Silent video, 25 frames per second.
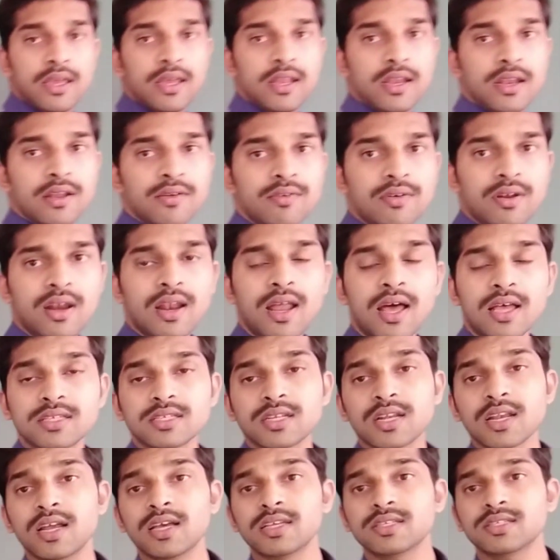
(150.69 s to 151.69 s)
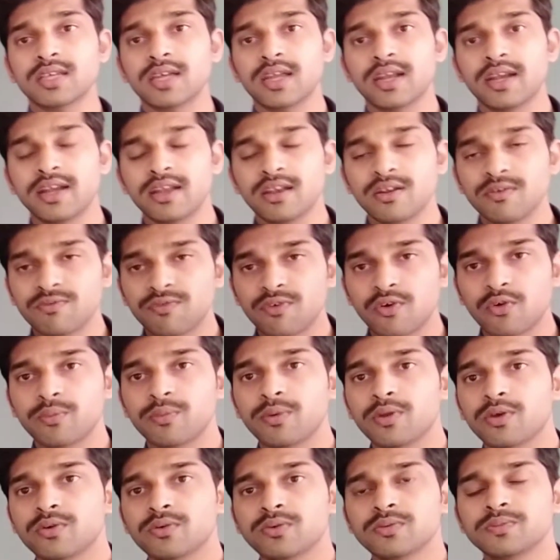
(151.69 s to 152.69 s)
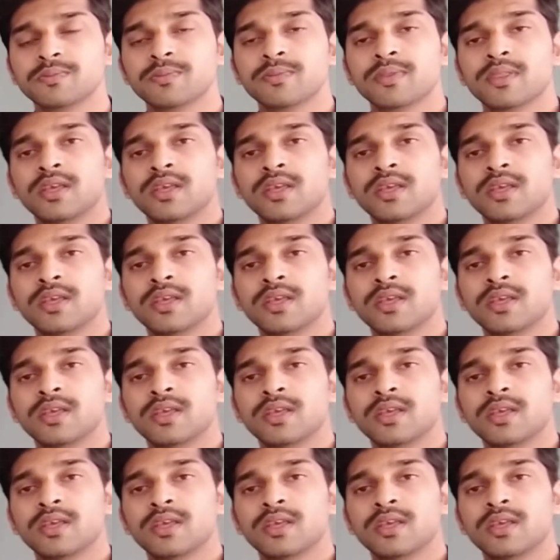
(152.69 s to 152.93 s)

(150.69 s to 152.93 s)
In our last class I had informed you.